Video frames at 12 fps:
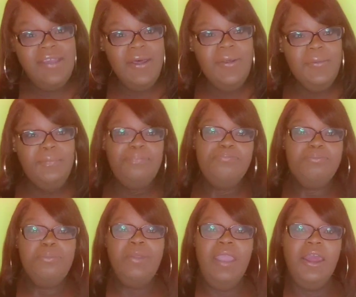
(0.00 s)
So
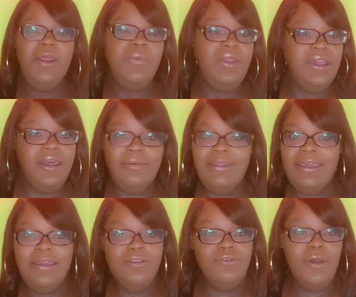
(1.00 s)
now that we're done with
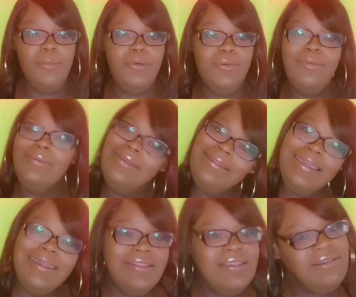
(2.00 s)
the intro, boo,
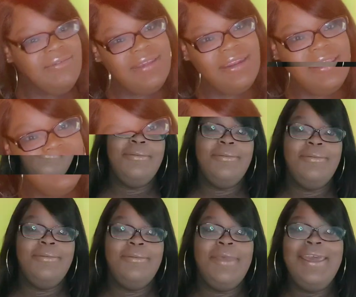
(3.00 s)
let's get into the video.